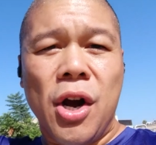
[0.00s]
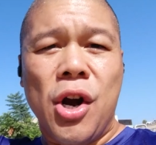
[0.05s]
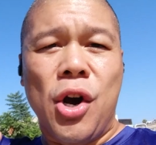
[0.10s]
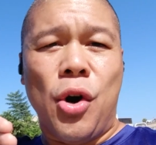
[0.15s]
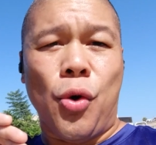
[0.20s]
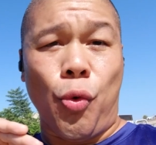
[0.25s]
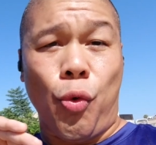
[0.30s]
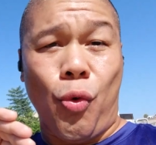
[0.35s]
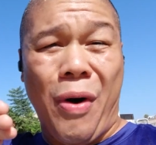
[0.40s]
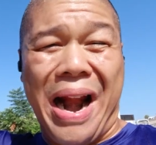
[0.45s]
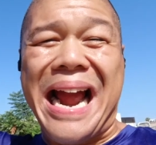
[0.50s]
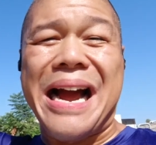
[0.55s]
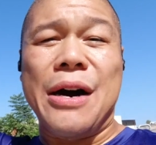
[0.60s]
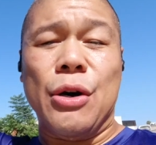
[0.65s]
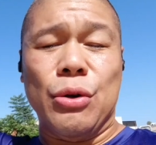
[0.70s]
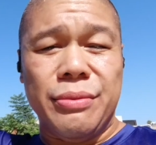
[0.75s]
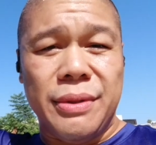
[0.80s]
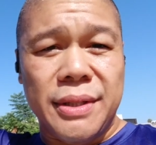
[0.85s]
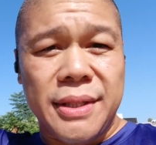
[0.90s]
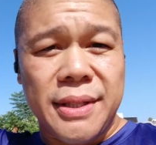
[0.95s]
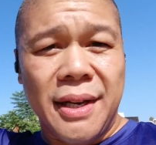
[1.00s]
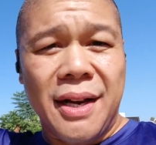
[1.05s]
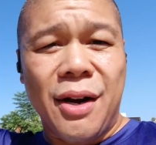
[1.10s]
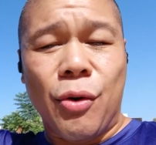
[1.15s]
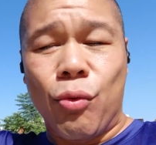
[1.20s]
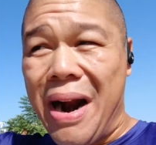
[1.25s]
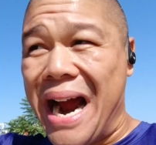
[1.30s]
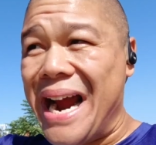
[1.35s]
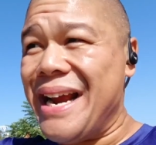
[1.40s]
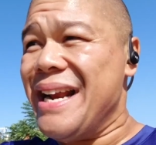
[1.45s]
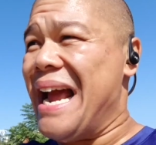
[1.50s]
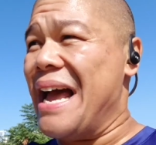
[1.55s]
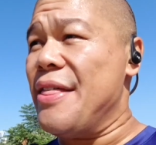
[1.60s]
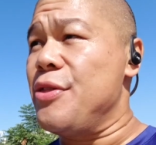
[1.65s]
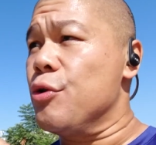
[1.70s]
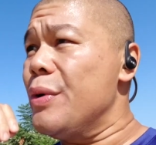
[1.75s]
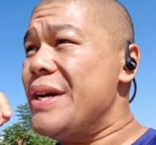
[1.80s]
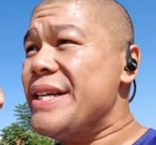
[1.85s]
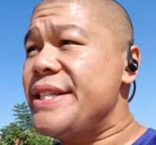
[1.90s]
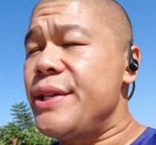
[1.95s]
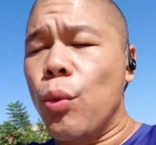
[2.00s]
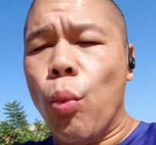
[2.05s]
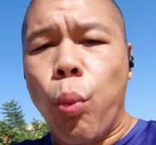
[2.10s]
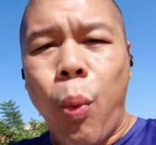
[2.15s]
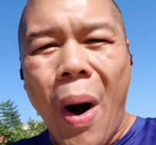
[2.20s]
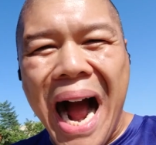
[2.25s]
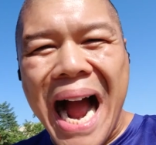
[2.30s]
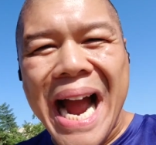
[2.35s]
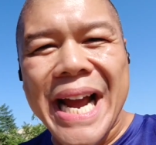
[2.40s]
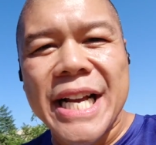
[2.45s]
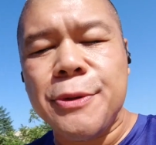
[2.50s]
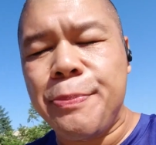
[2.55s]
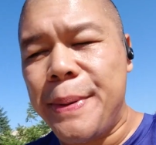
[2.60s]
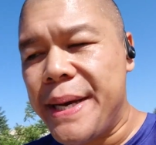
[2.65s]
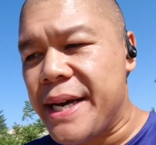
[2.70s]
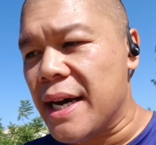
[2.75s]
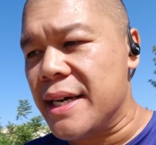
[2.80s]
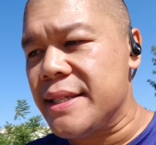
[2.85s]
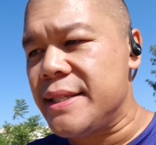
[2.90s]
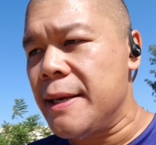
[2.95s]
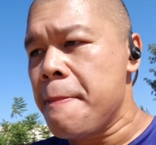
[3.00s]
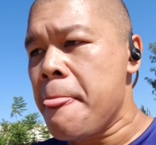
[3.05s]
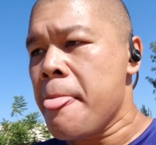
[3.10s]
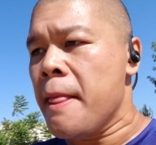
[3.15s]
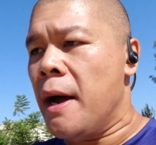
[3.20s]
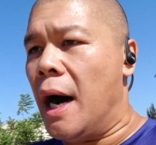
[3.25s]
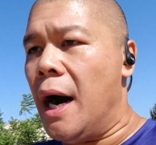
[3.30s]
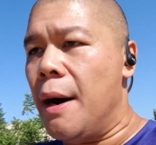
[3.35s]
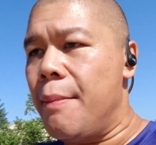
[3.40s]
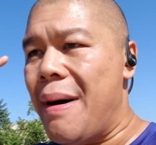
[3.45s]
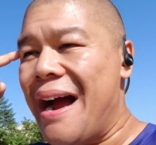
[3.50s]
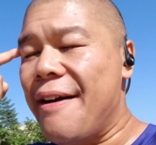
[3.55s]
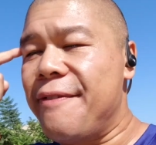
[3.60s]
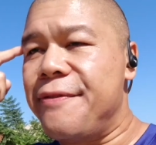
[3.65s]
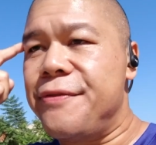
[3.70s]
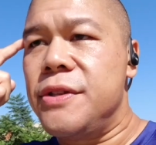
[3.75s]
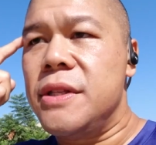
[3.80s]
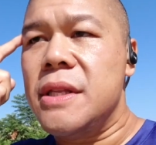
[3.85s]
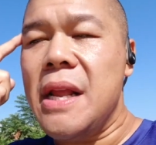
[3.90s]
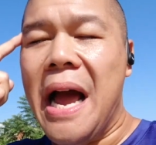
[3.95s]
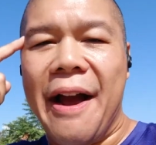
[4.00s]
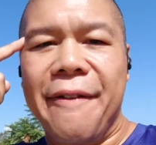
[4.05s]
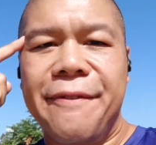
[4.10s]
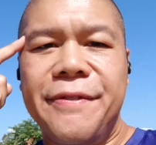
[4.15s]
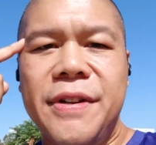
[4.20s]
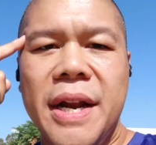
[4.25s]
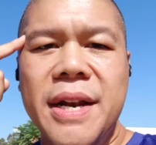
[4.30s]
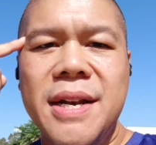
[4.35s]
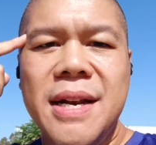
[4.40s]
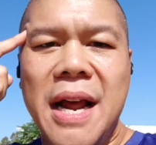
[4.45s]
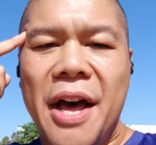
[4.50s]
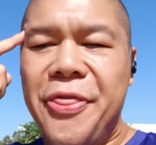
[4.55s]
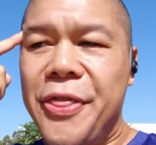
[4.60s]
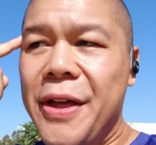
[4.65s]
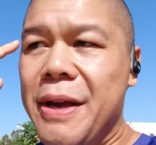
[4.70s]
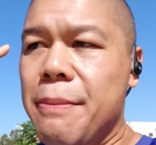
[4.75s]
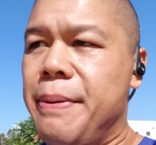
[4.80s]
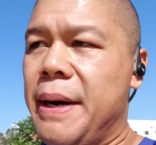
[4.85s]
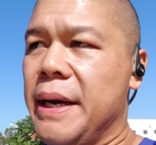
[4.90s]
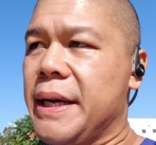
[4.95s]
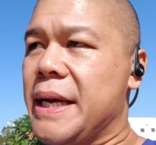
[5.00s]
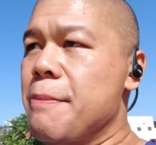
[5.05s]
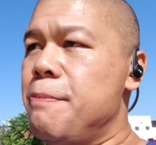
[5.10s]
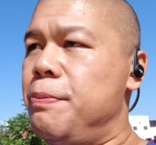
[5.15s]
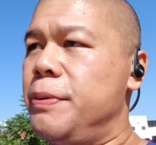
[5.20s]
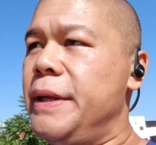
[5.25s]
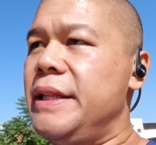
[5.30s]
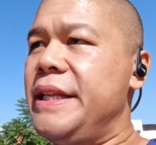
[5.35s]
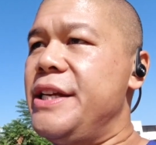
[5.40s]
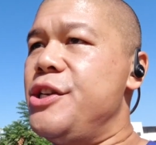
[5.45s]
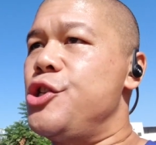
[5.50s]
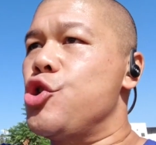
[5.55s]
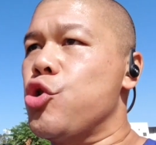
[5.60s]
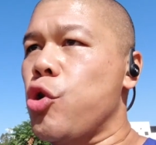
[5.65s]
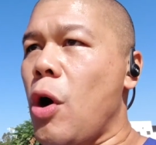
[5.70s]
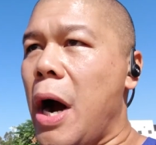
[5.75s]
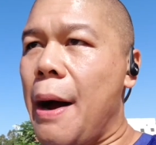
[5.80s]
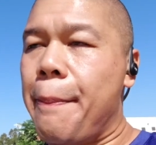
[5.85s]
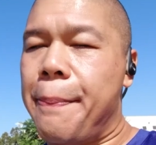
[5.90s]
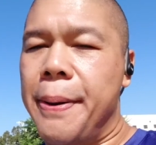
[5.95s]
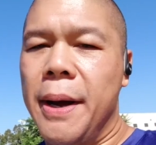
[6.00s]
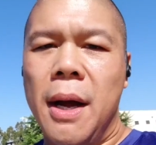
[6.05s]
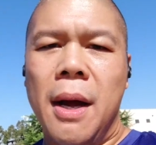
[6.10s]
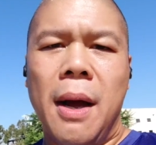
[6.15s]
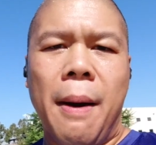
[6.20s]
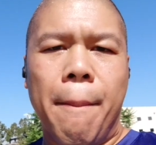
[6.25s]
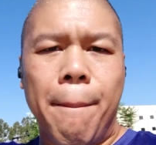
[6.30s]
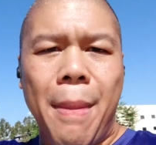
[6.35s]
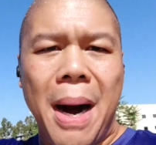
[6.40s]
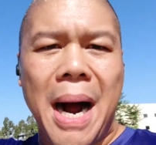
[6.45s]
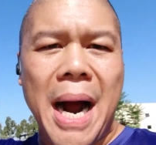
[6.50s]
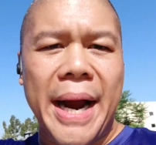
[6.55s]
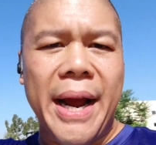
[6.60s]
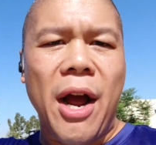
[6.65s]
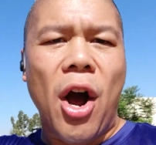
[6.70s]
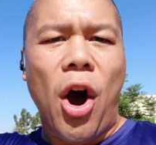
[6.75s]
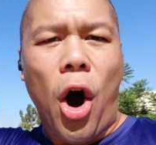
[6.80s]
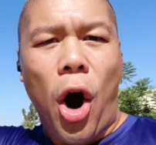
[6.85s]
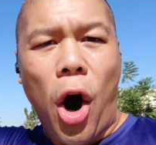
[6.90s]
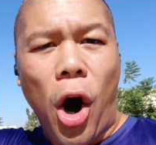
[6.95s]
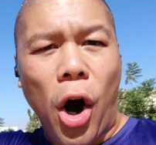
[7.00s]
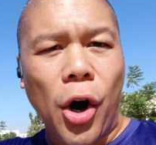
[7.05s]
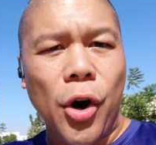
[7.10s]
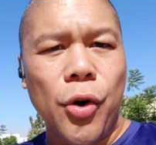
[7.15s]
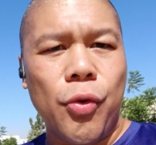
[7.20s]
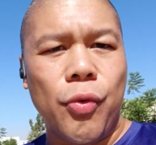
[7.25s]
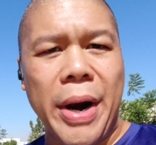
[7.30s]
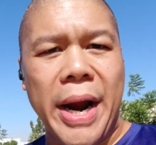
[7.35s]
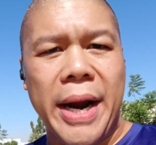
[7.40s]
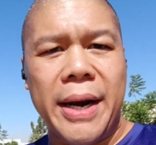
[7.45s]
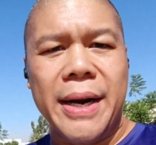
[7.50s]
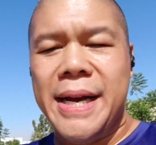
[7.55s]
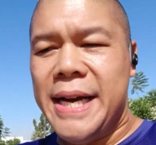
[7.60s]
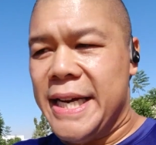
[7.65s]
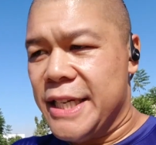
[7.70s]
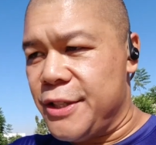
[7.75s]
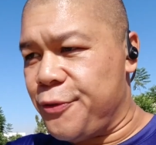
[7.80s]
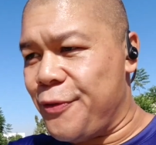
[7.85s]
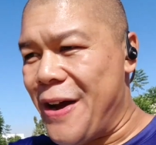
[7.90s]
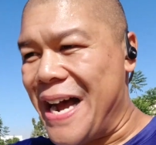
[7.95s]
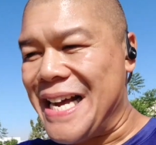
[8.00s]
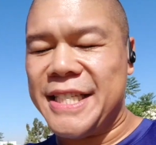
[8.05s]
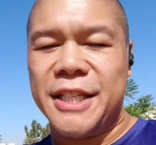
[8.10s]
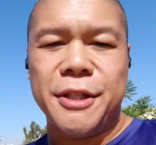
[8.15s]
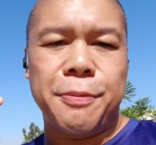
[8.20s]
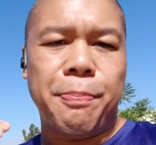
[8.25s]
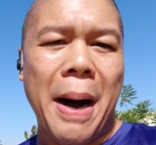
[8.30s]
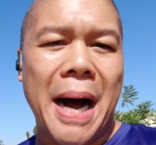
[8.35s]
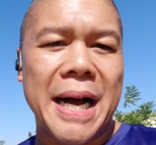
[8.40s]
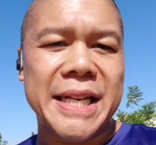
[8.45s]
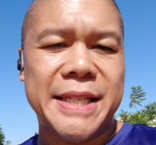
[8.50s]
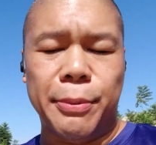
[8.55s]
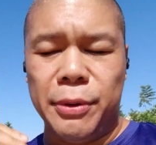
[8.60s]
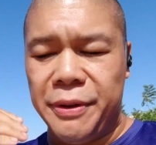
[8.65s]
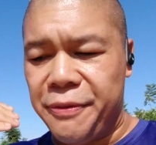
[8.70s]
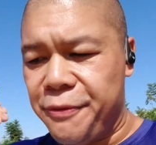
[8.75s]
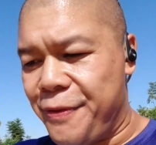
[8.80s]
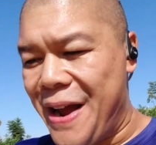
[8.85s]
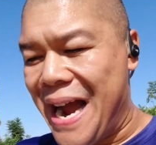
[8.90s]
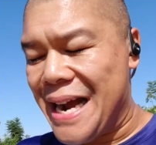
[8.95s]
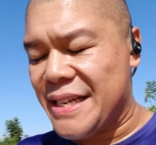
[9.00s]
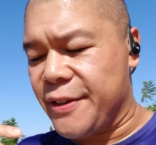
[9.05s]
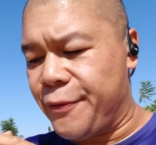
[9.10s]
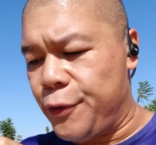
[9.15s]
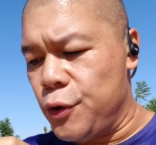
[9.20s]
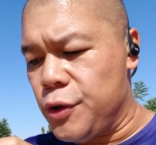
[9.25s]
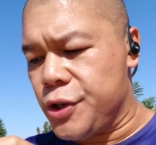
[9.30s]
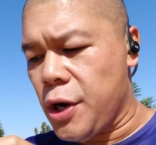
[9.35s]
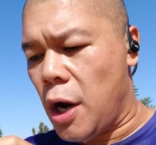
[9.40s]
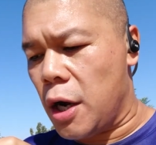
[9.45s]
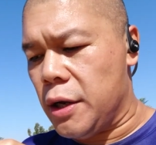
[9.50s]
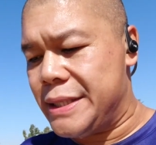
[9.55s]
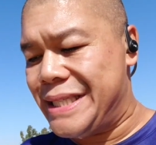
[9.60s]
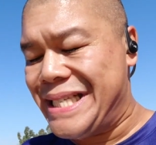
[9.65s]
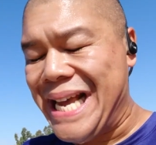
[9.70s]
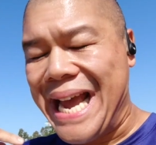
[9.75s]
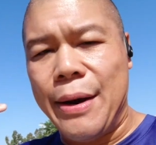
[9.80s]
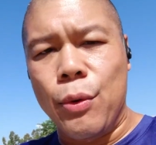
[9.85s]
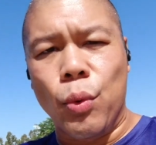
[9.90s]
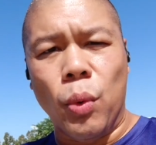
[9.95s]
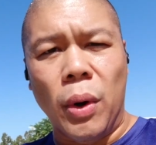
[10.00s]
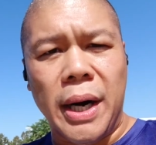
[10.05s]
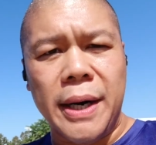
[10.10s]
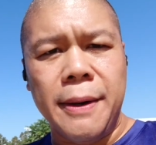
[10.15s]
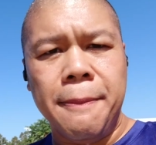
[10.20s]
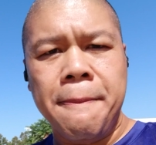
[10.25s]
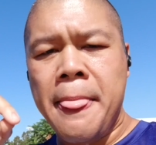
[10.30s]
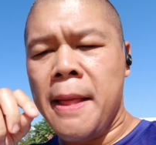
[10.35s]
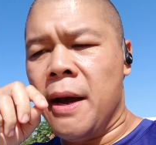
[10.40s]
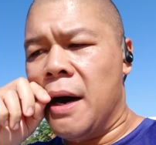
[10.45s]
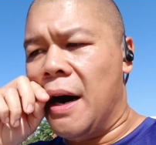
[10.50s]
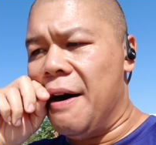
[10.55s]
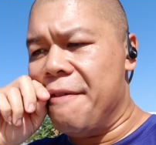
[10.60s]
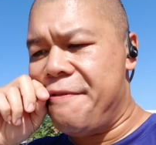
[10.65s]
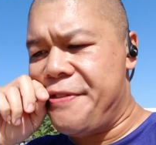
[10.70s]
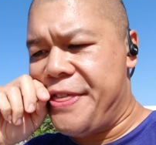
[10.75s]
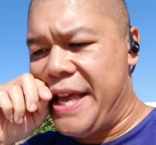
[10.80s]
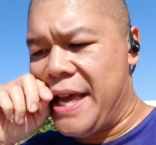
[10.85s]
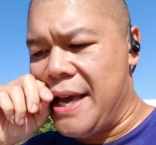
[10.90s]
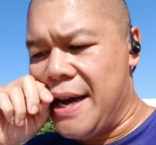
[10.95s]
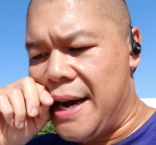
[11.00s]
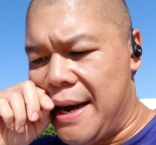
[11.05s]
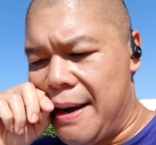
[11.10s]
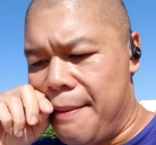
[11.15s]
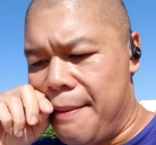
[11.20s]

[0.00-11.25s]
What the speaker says: rounds, right? And the reason why is because I've done nothing but completely drop my heart rate as fast as possible. In fact, if you saw day 1 of the